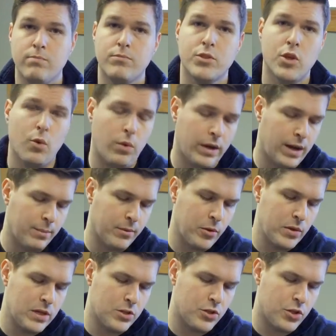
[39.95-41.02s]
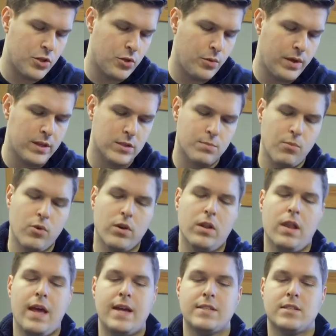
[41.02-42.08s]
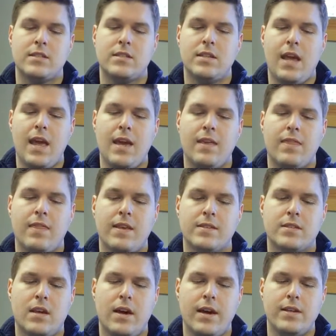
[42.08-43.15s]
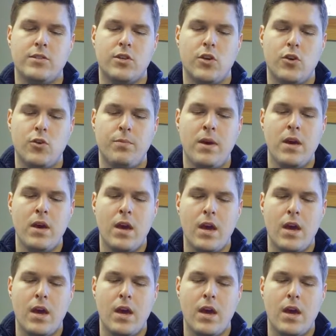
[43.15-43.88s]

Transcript: So what I'm going to do is more or less take this ice cube